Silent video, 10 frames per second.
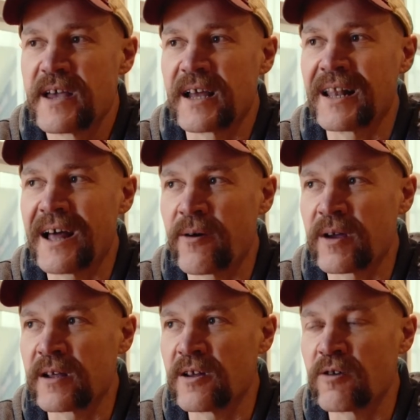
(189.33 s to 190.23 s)
And
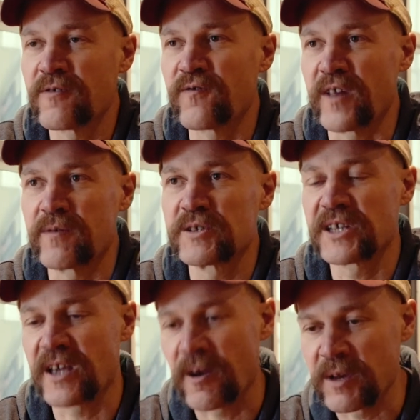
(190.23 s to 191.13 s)
allowing the flavors
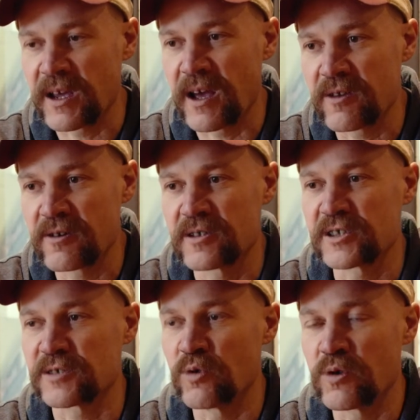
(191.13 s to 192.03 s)
to come together, to
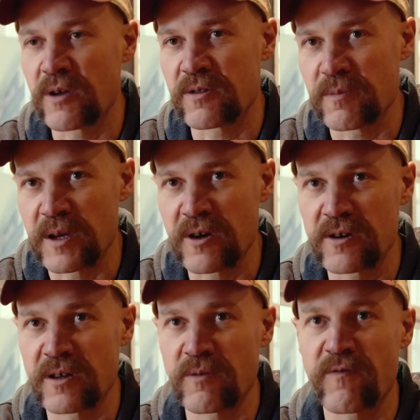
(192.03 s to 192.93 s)
smooth out the
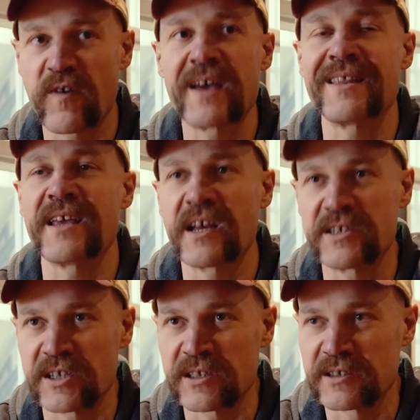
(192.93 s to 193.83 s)
beer, to refine the
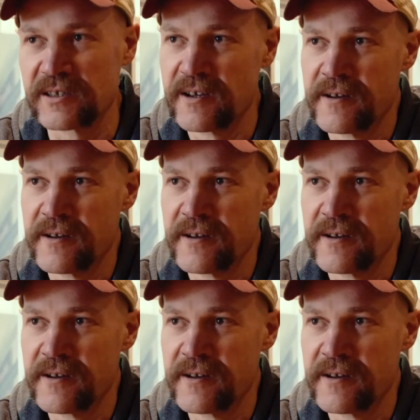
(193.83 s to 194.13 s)
edges.